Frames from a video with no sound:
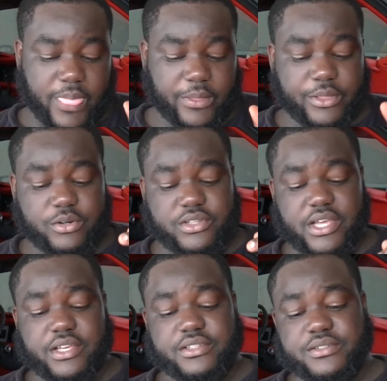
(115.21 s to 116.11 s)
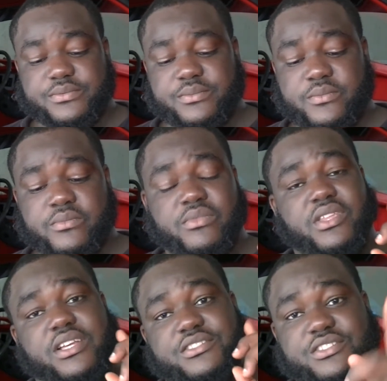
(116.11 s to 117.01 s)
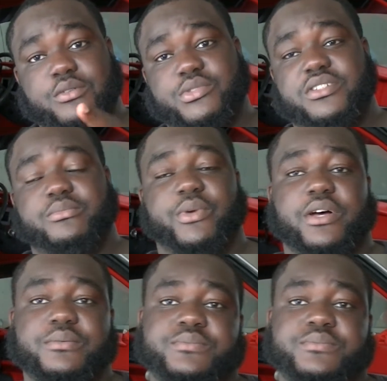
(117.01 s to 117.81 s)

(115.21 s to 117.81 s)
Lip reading: The third thing is a serpentine brush.